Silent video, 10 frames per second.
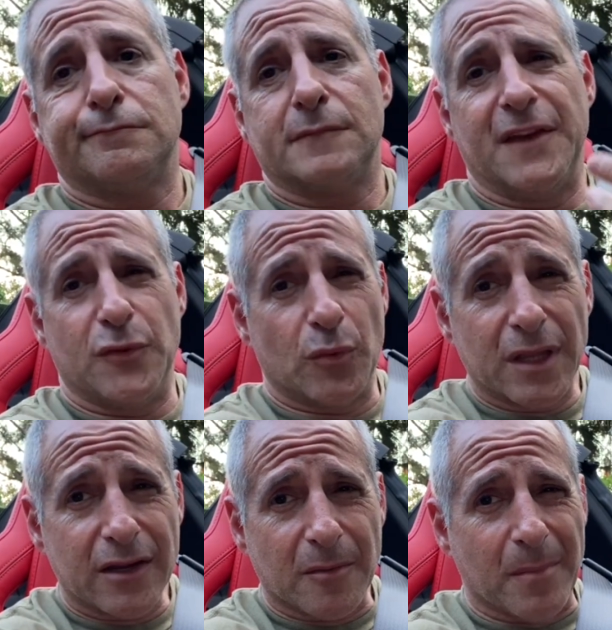If you
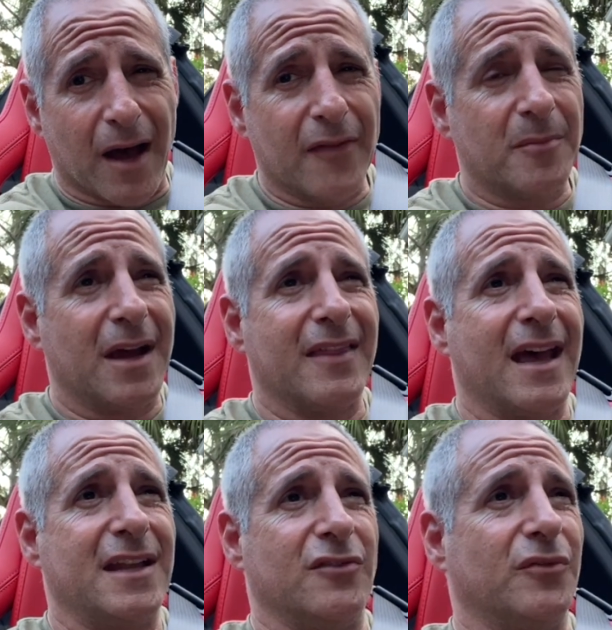really are bothered by
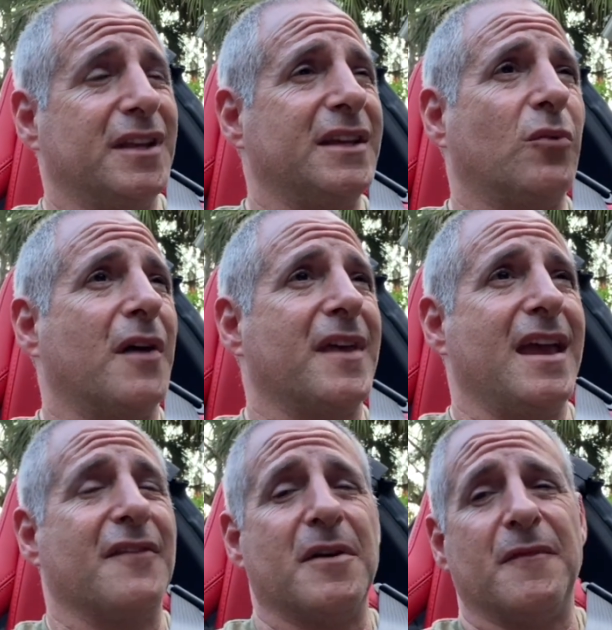that and you really want the
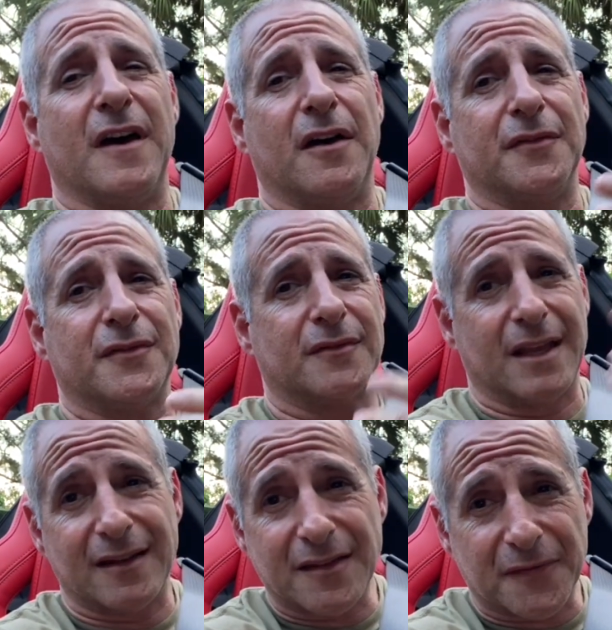AFM valves,
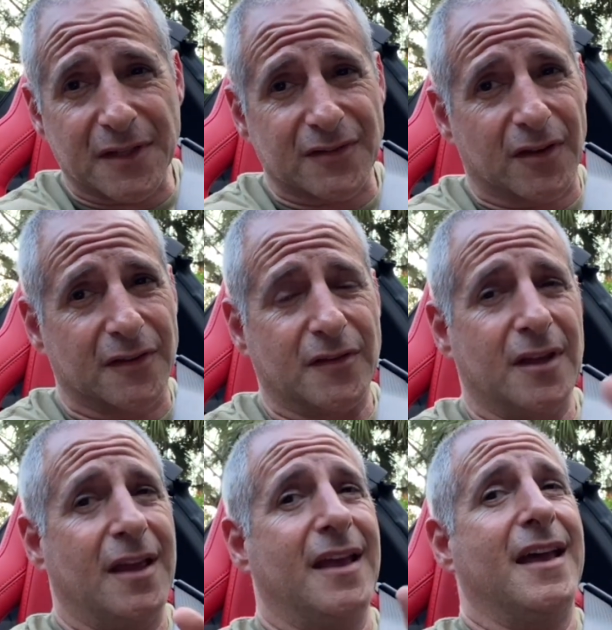get a different exhaust.
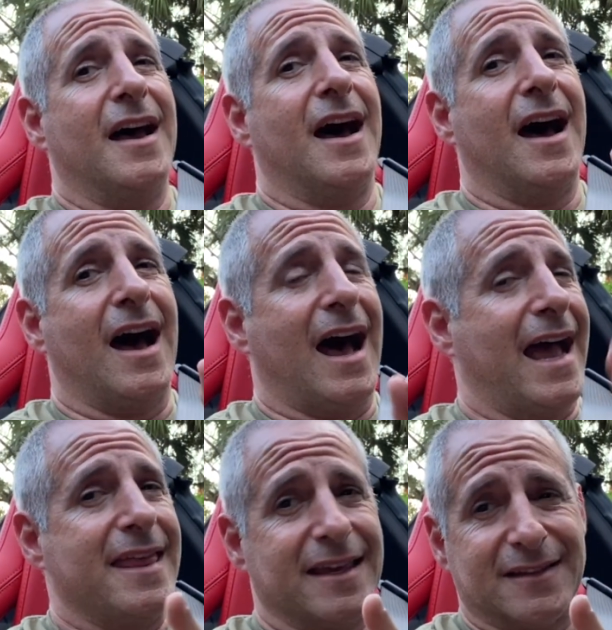
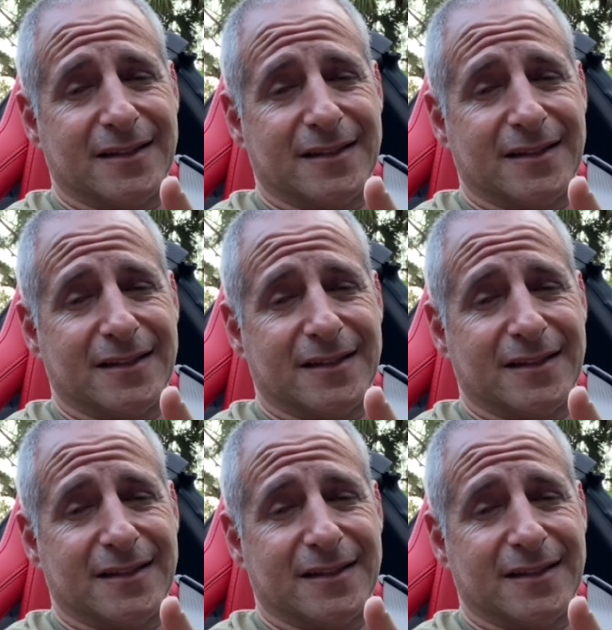I think it's